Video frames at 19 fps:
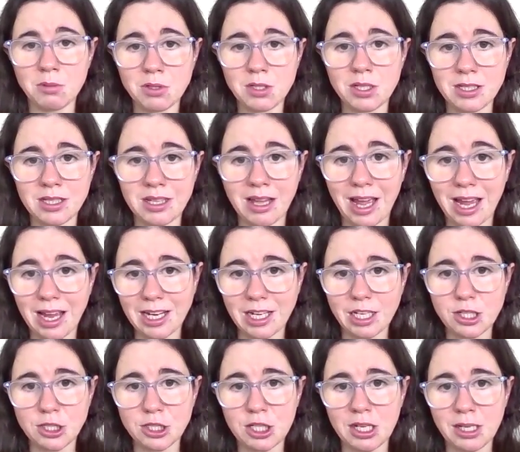What does that
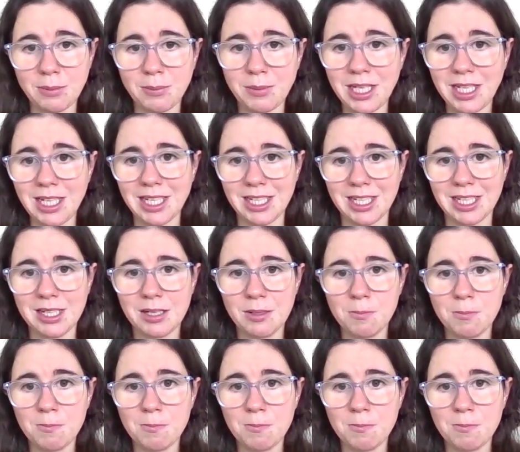actually mean?